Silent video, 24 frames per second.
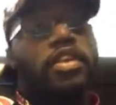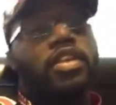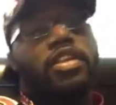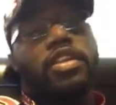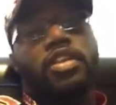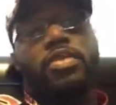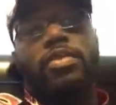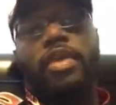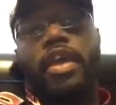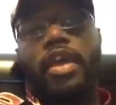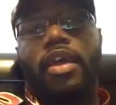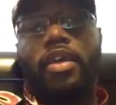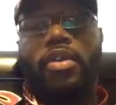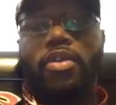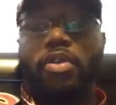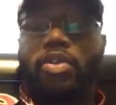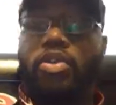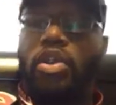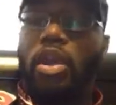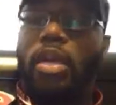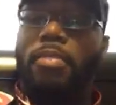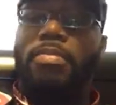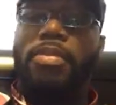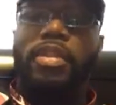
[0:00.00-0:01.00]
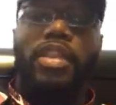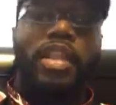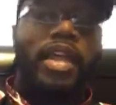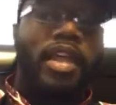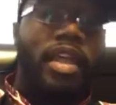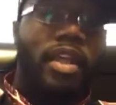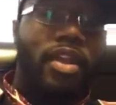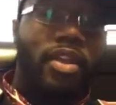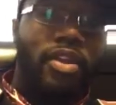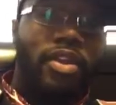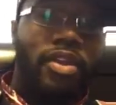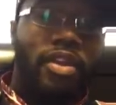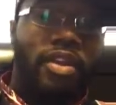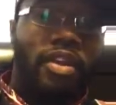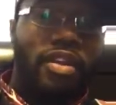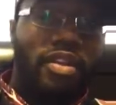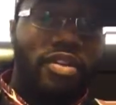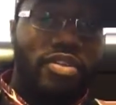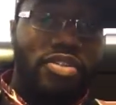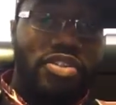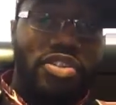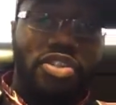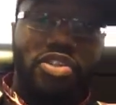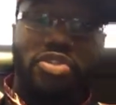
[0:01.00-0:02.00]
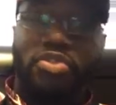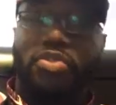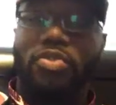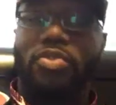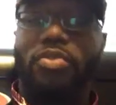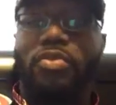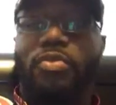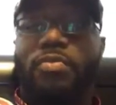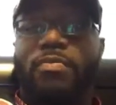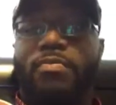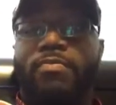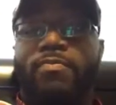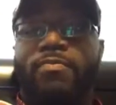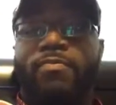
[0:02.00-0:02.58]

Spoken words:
You heckled our players. You